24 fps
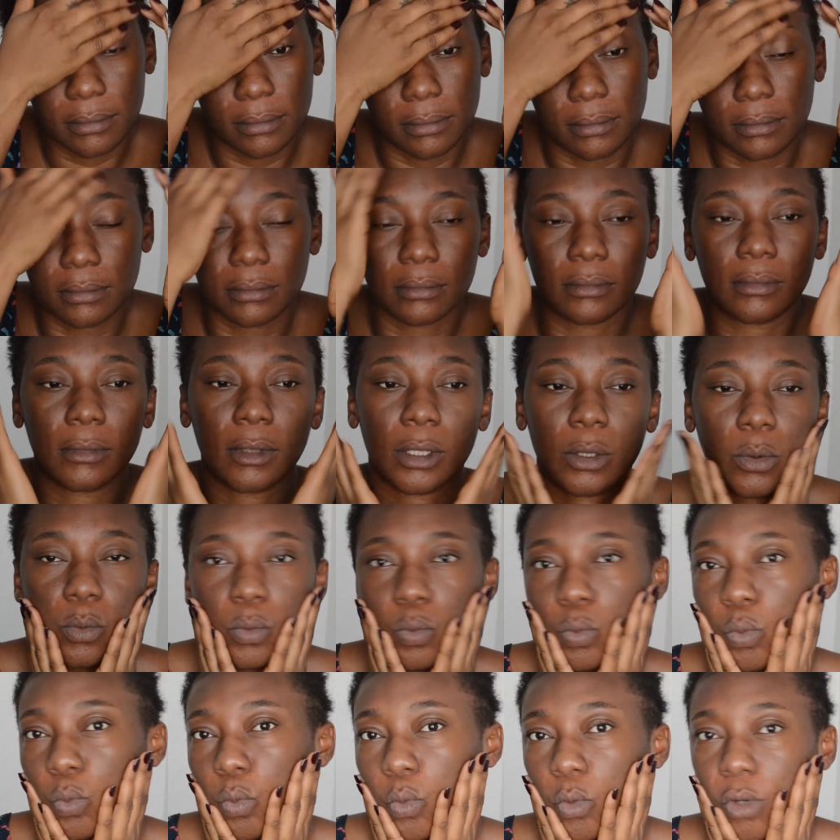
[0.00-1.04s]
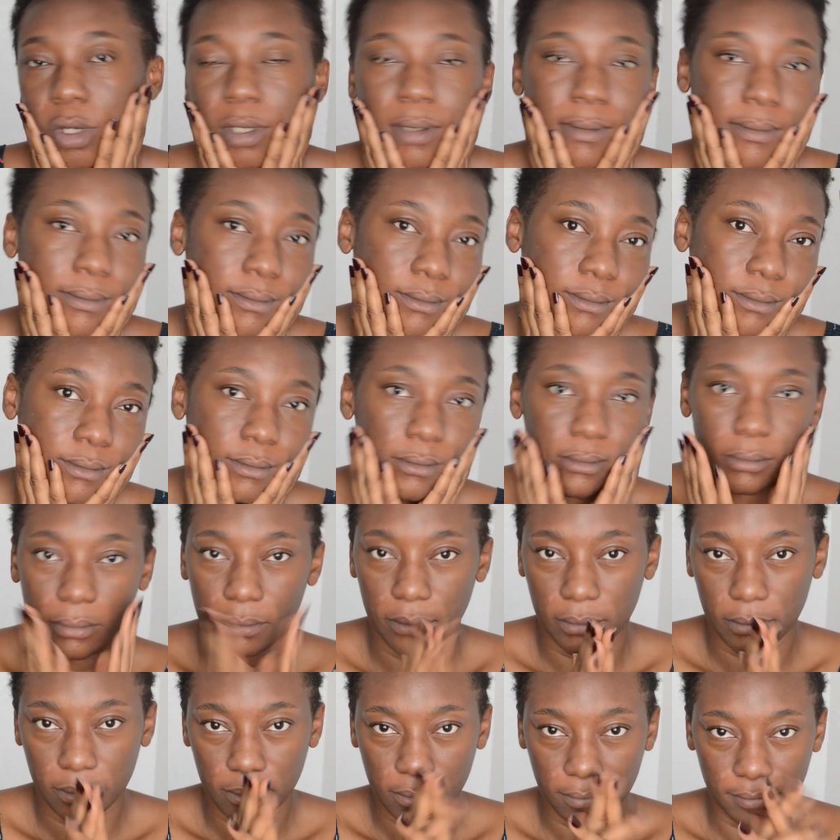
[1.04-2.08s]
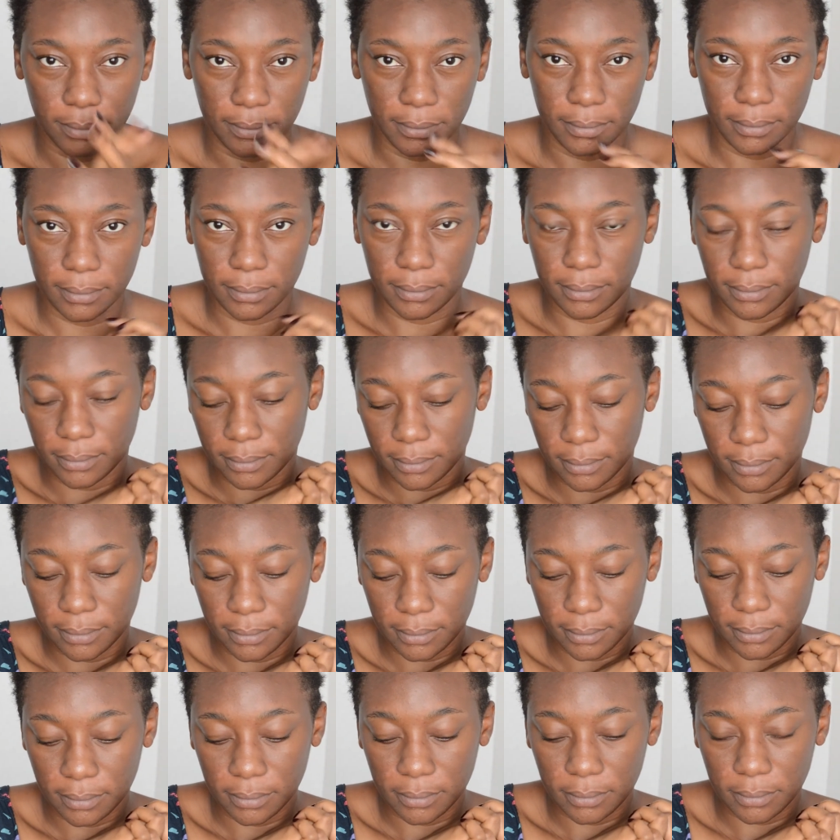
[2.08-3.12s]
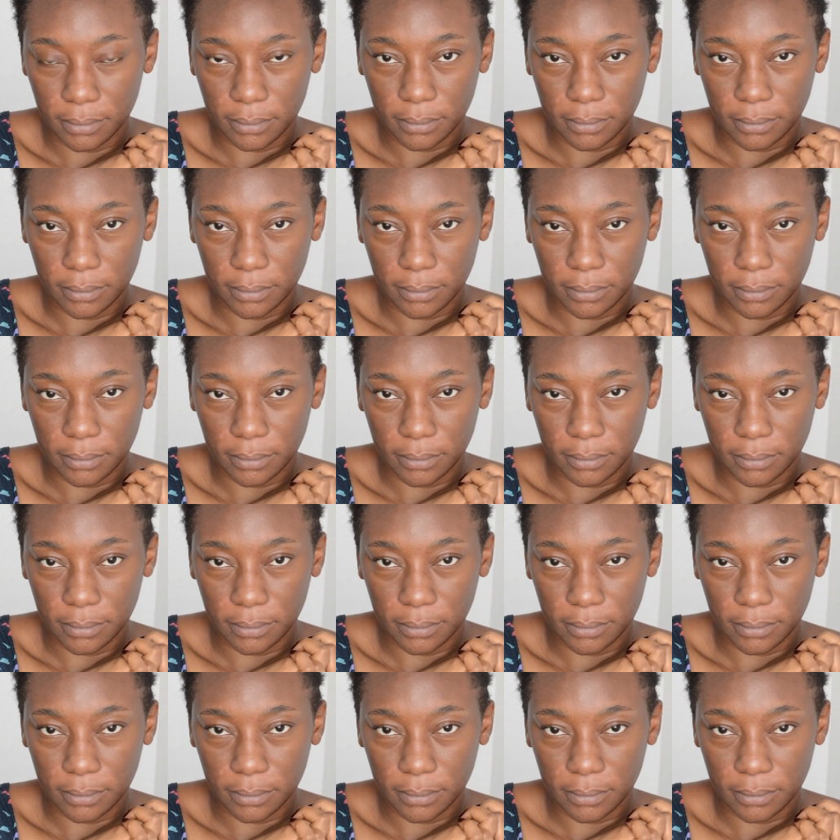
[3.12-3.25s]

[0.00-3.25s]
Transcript: to my channel in case you're not, and I will see you very soon.